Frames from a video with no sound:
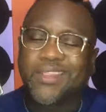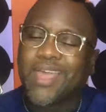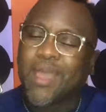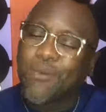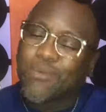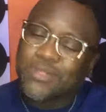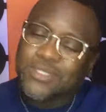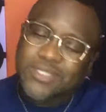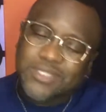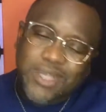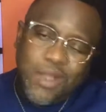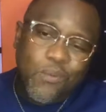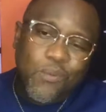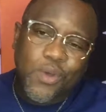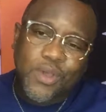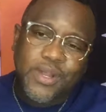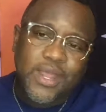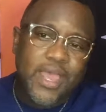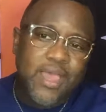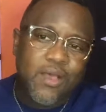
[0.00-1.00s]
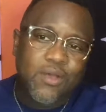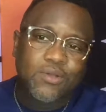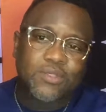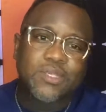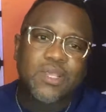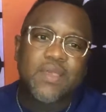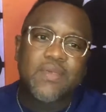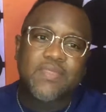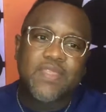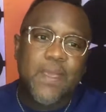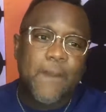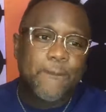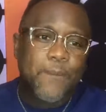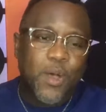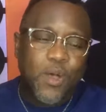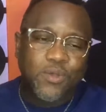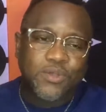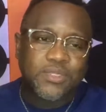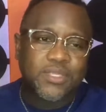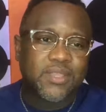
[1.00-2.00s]
And that was someone else that
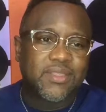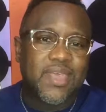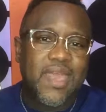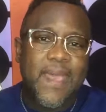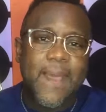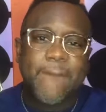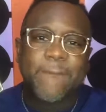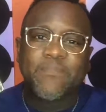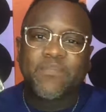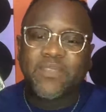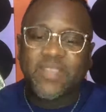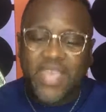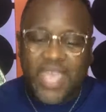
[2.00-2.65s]
posted that.